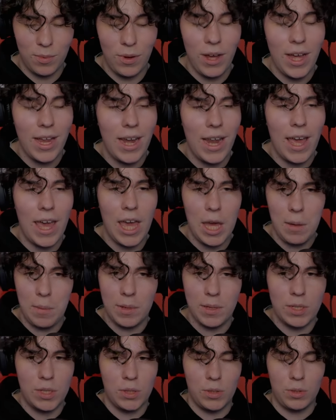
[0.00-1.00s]
What an
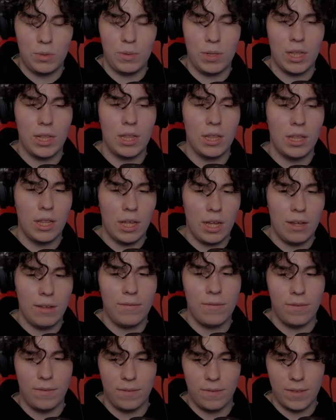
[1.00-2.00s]
episode. We
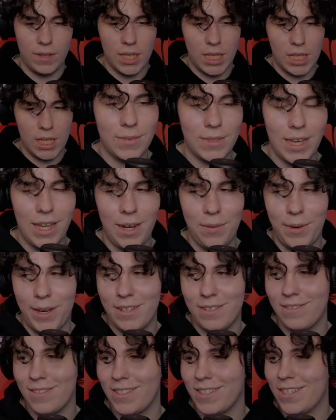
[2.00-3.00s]
love.
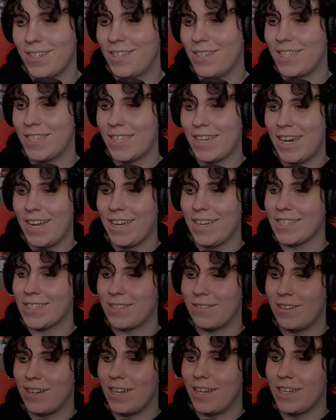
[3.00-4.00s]
Anyway, on to the
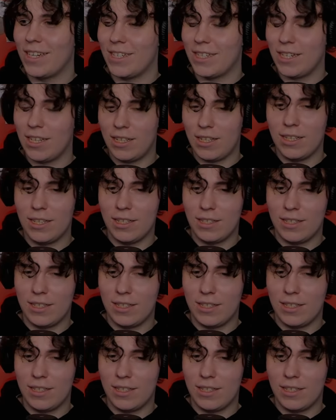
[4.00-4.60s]
next one.